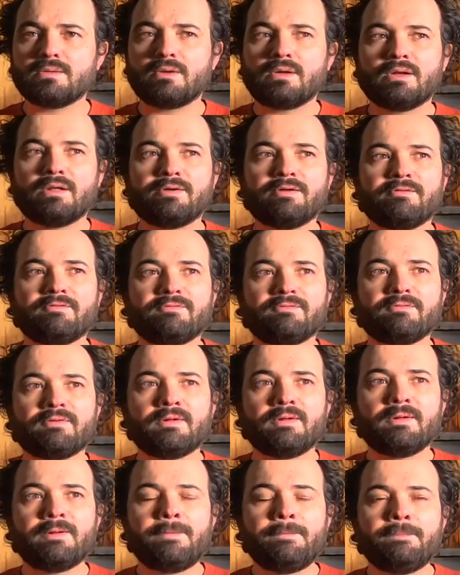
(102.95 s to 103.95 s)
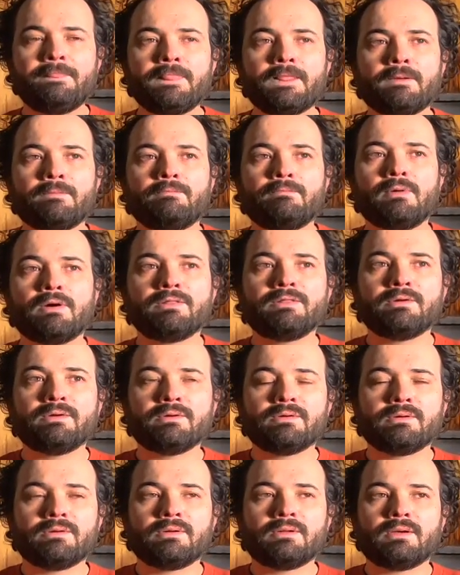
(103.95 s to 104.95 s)
So a lot of
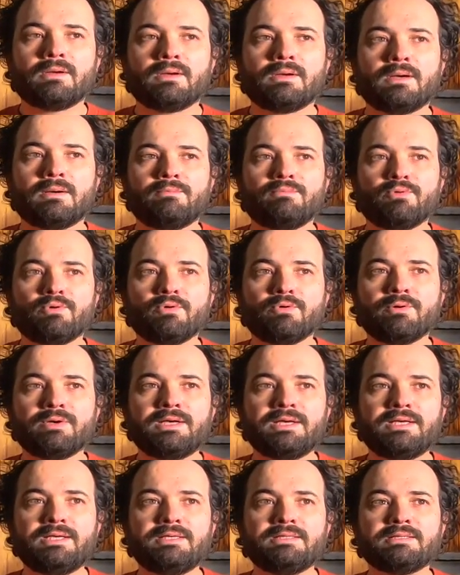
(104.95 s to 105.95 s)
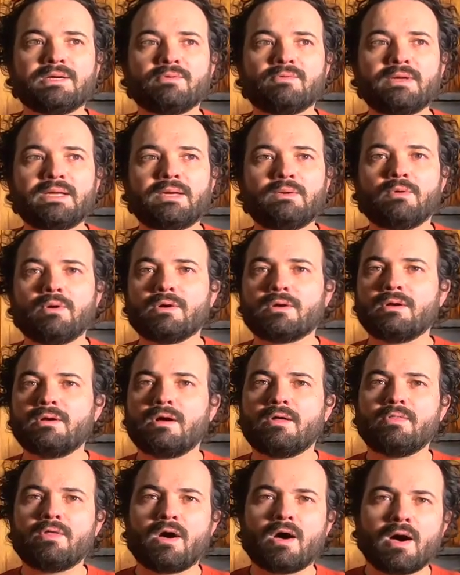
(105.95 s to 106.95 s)
modern uh, breweries are really
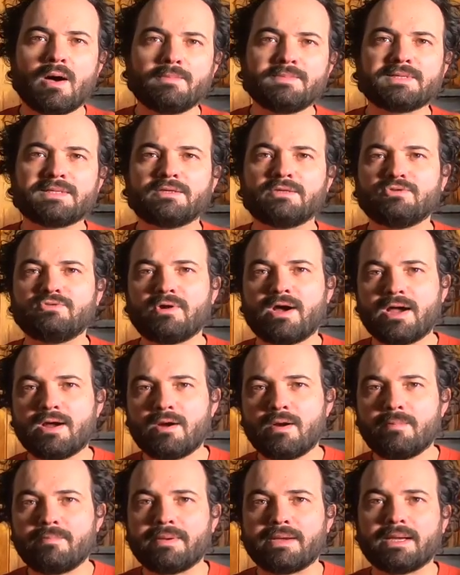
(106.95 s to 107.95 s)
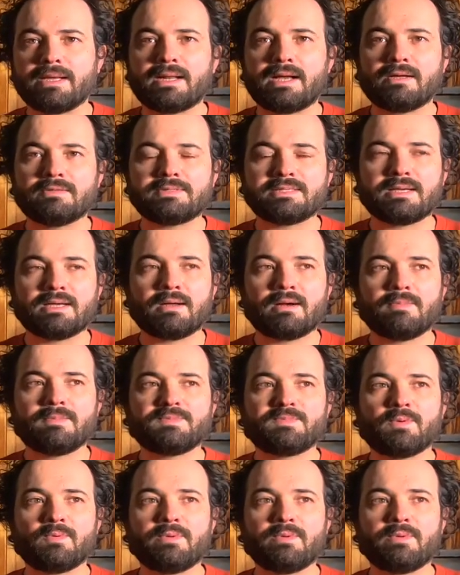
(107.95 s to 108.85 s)
working on the hops and the dry hopping and how to get hops.